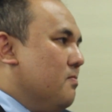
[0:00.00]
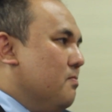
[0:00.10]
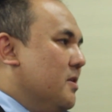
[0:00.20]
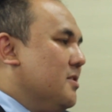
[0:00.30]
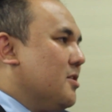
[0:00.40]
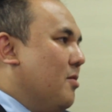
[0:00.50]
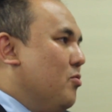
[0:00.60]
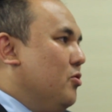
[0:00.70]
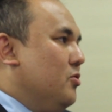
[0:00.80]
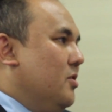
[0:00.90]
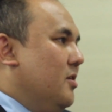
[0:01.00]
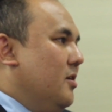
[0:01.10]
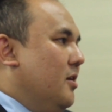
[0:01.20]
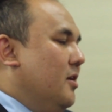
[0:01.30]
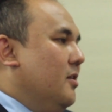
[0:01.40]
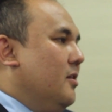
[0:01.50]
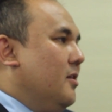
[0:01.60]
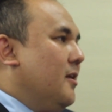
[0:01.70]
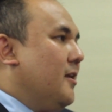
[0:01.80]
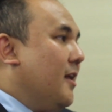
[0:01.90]
business community in
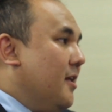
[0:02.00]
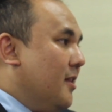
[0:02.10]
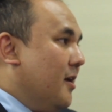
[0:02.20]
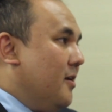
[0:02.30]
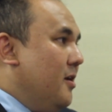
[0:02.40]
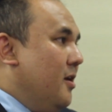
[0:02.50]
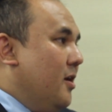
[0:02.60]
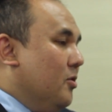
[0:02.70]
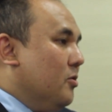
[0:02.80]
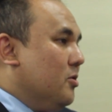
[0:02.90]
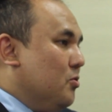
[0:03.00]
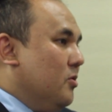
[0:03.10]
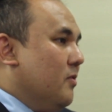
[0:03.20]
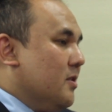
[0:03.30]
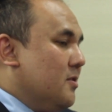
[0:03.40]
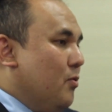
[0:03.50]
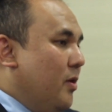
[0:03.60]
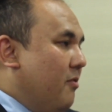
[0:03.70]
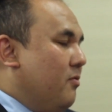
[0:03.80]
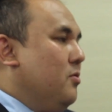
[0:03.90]
Canada in order to invest. We
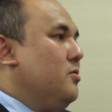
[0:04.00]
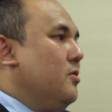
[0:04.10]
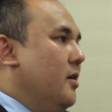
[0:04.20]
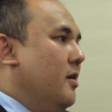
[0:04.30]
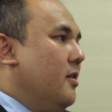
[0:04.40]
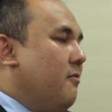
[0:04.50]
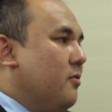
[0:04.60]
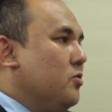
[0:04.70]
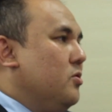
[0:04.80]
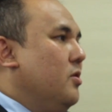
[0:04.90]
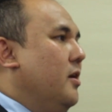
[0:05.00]
have enough good